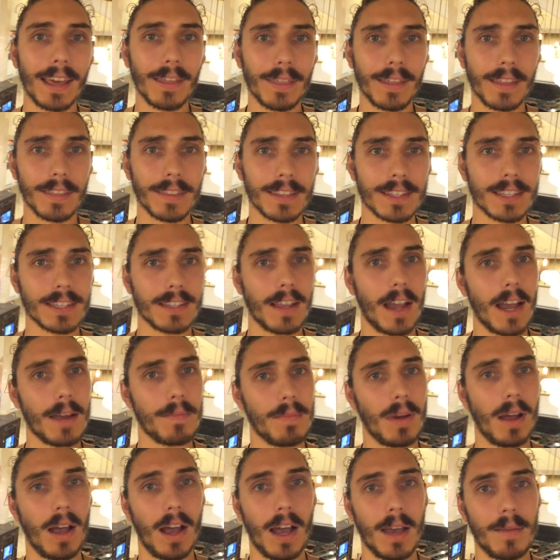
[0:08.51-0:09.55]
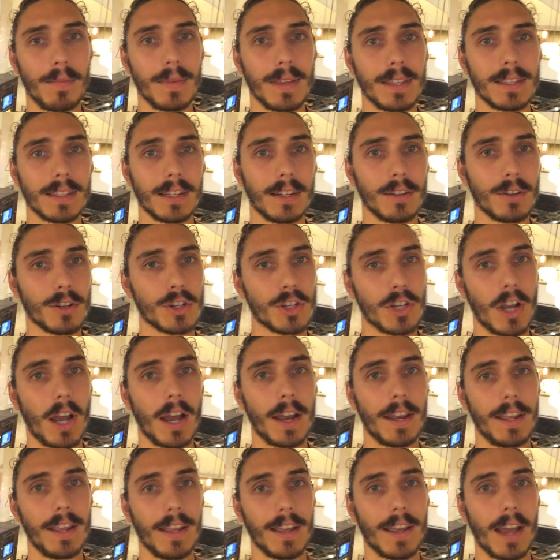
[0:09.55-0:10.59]
I think the sign behind me is a little
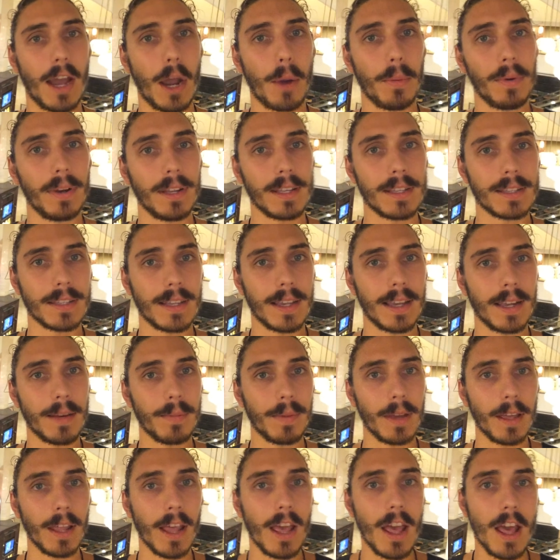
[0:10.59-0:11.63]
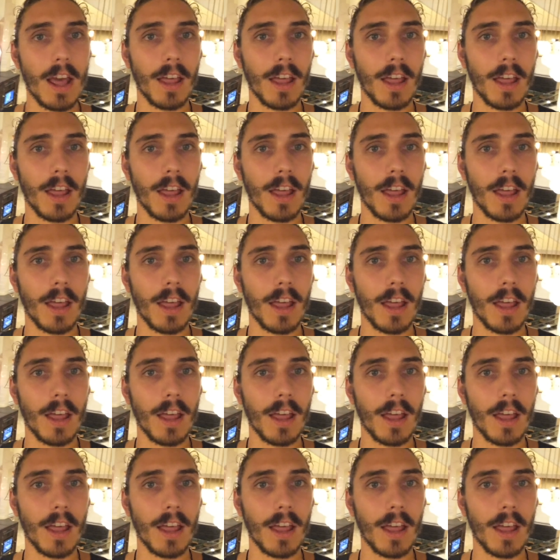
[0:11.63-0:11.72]
shiny, you can't really see it, but